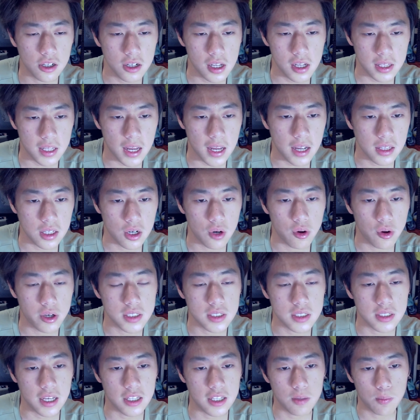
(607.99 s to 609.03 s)
than that, there
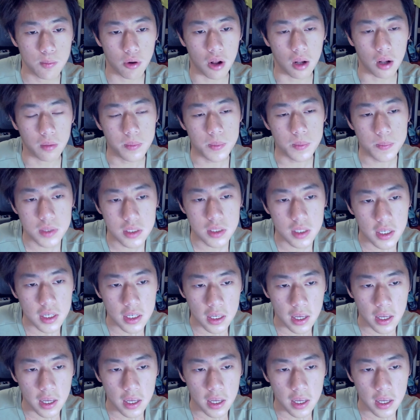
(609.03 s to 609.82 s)
wasn't any problems.